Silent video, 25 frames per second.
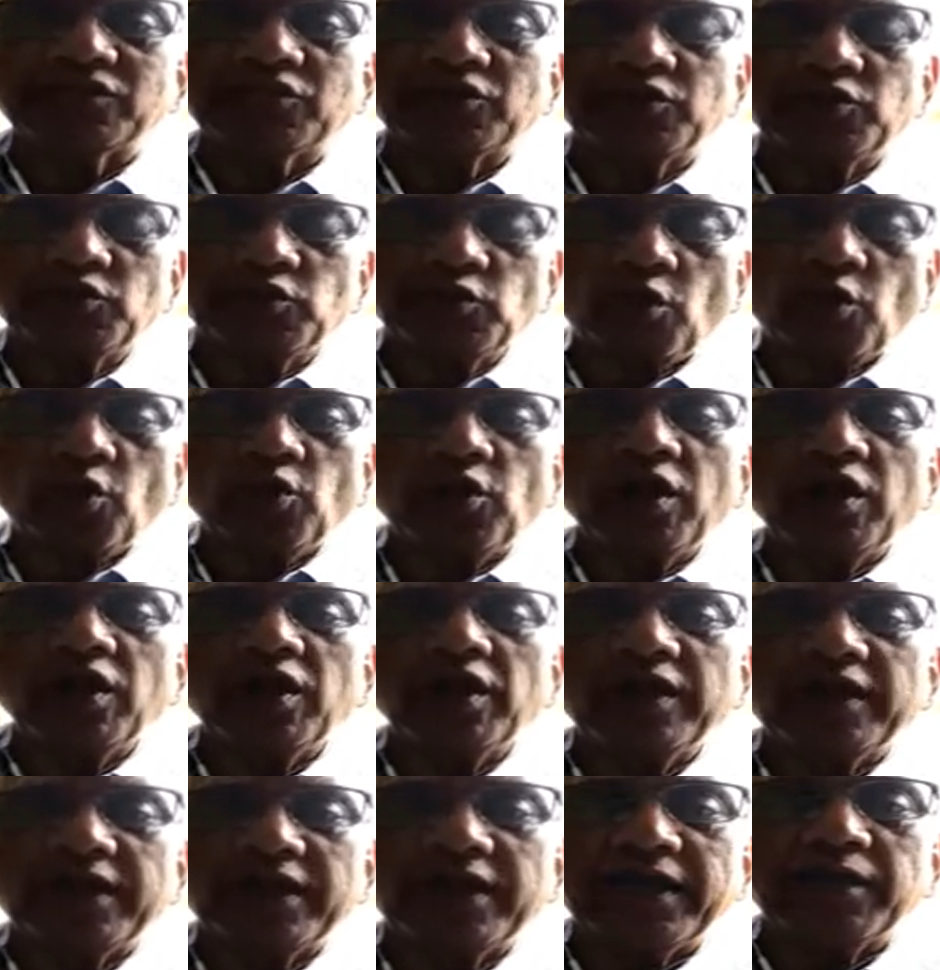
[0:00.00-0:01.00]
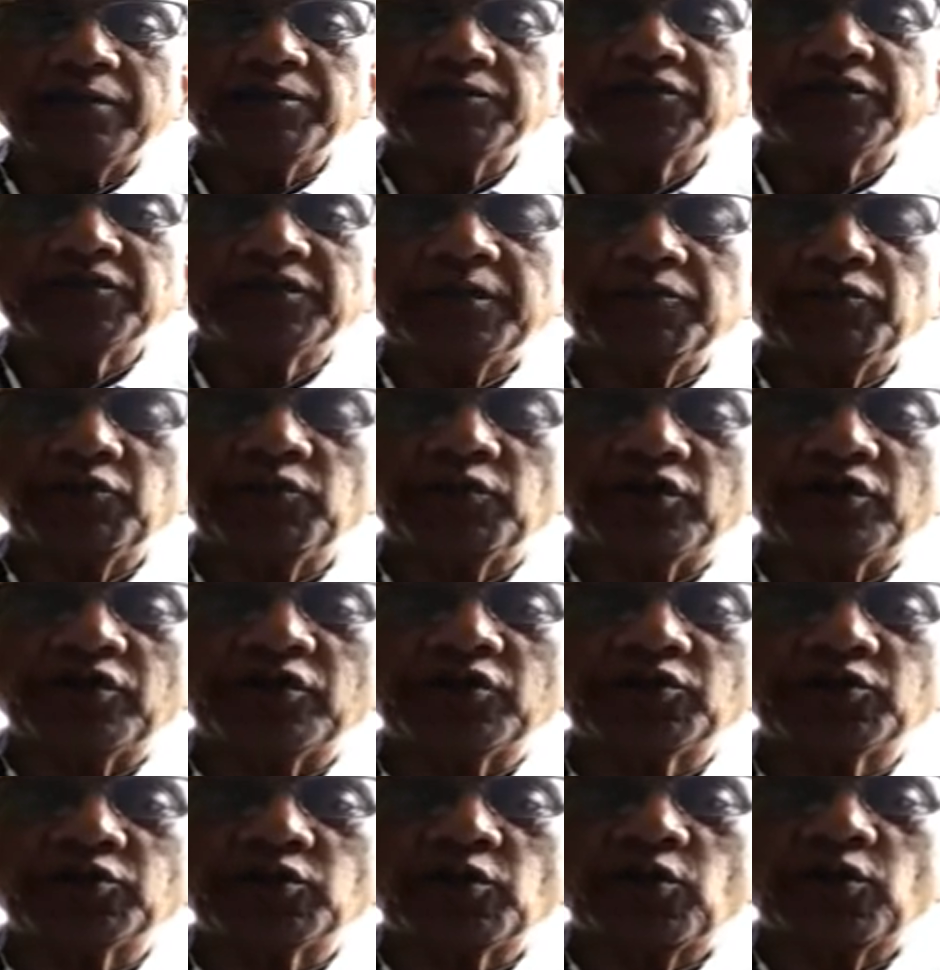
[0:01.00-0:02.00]
yoga helps them to
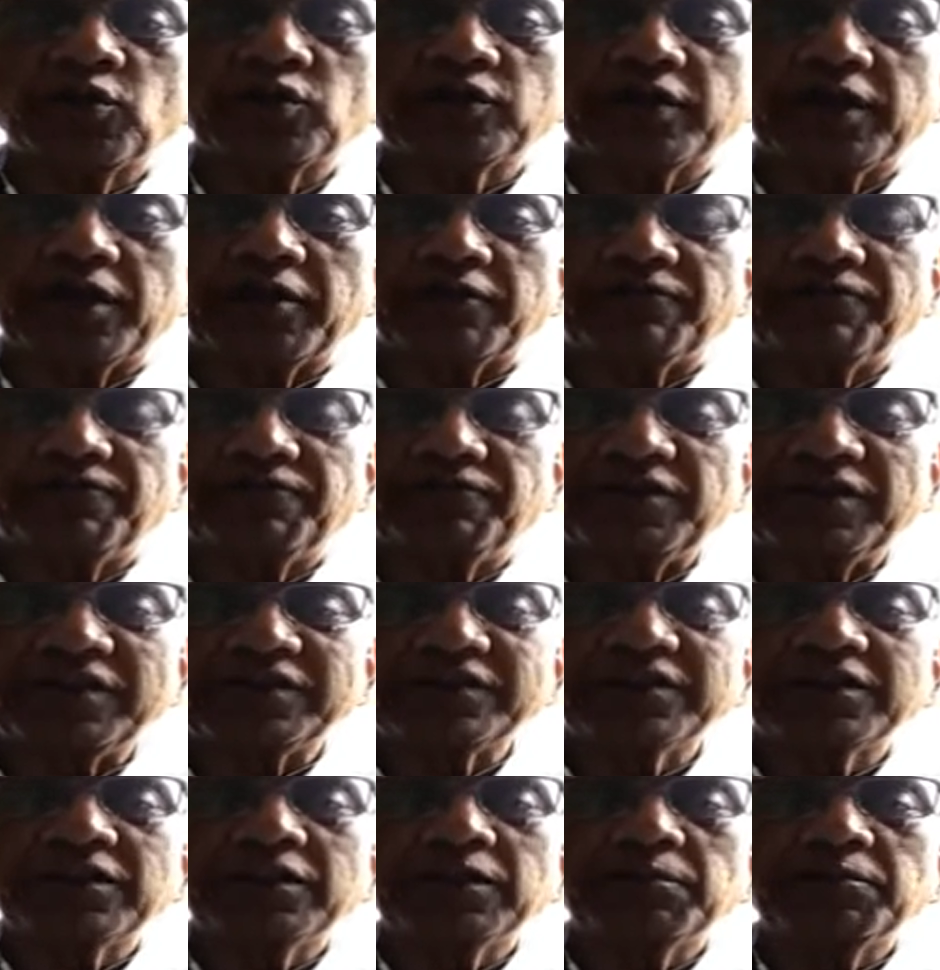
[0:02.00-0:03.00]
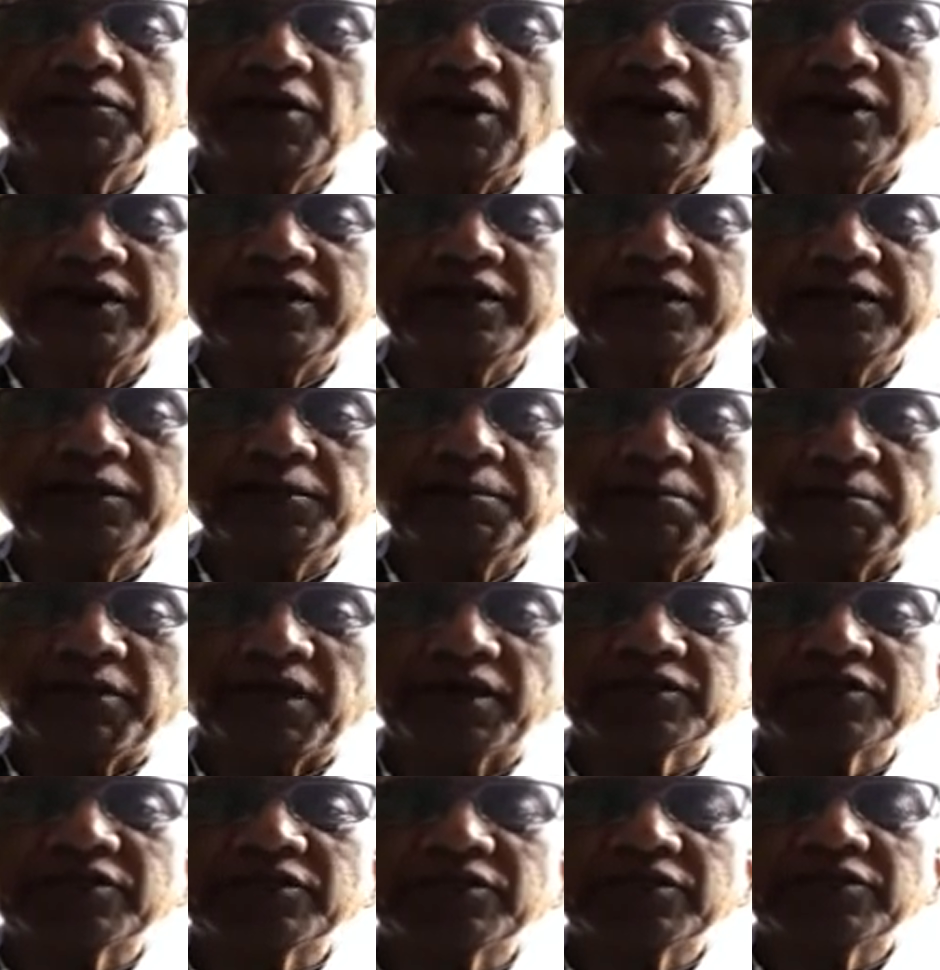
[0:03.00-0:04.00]
control their physical body,
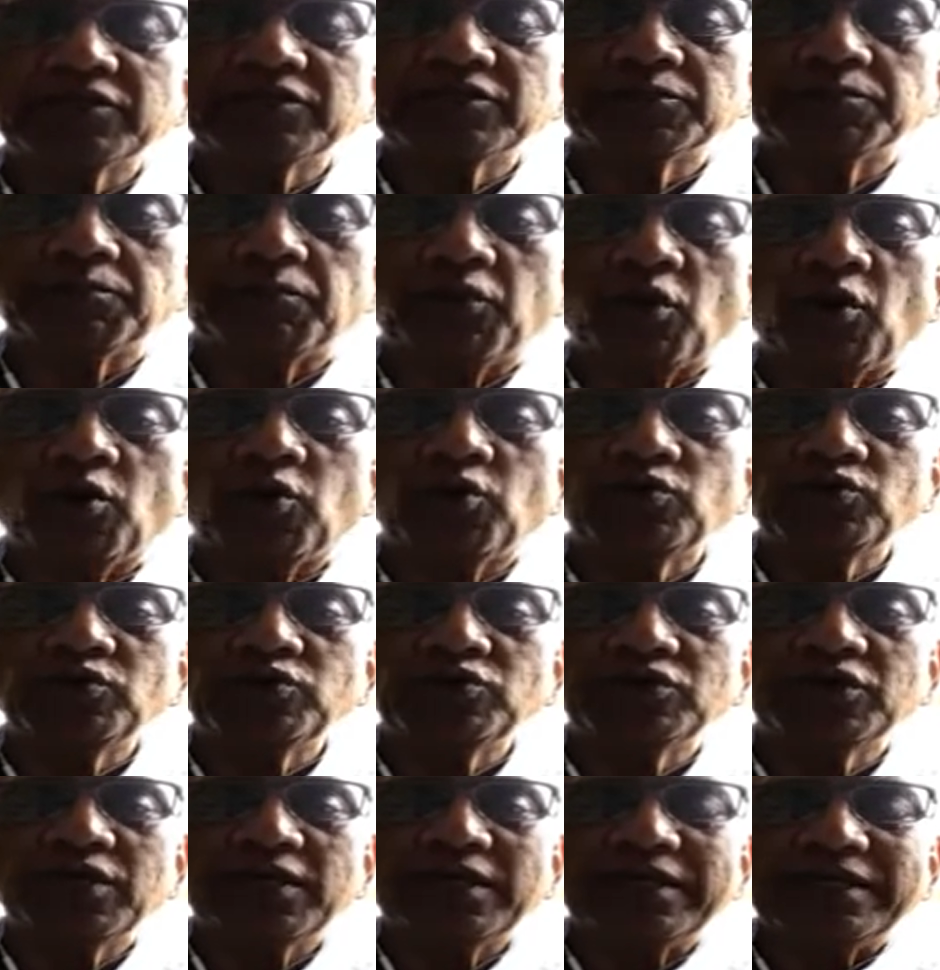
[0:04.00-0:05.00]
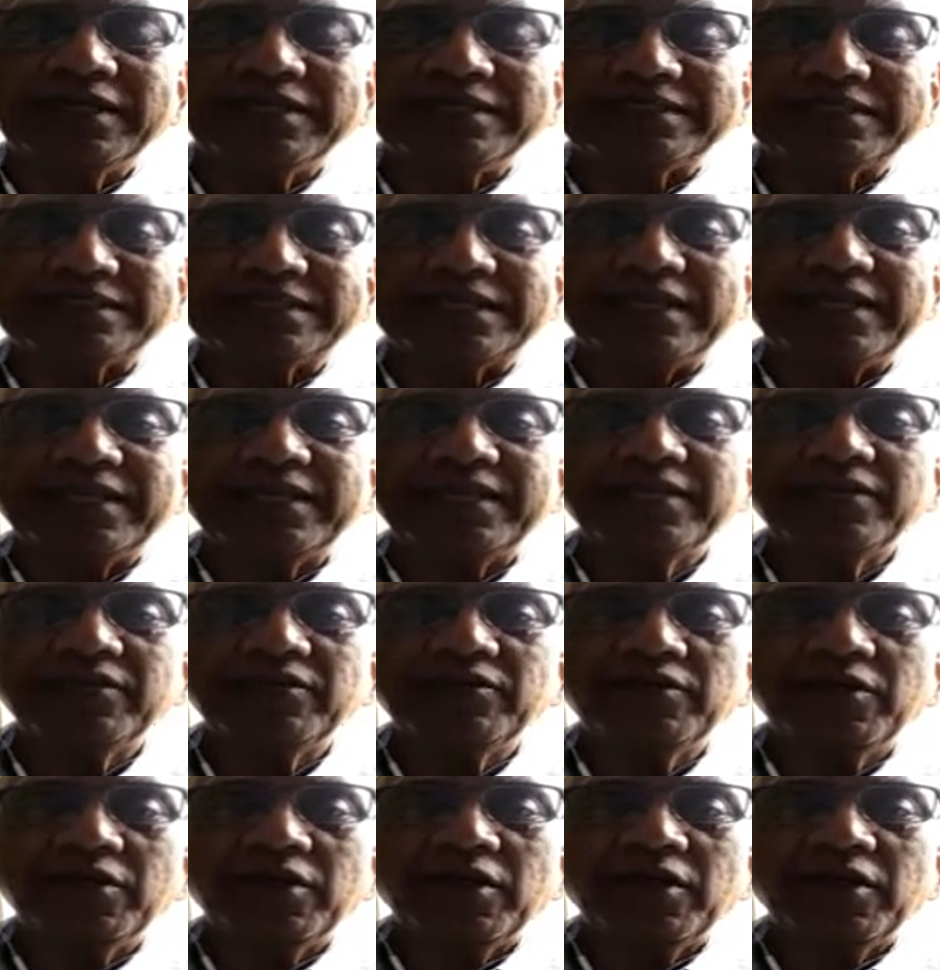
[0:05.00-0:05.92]
muscles, bones, skin,